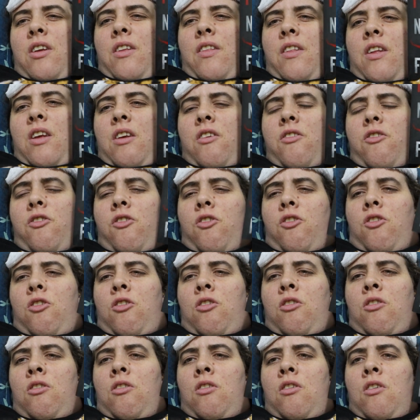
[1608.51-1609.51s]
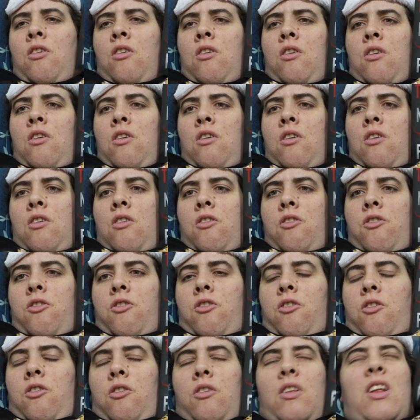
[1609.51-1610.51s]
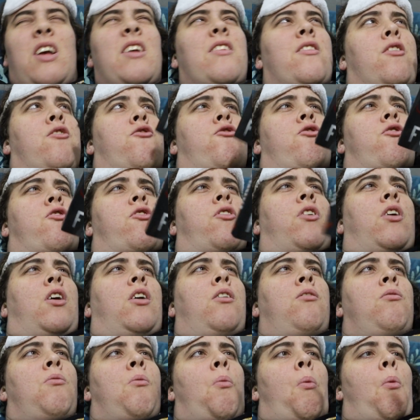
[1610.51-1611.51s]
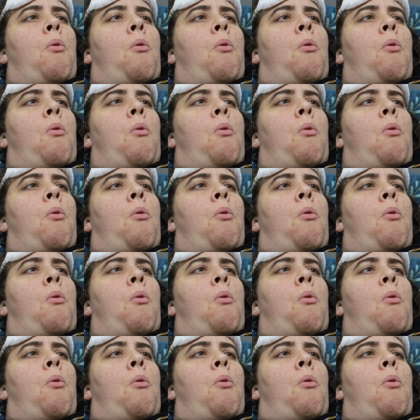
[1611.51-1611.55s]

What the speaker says: in this. So that's interesting.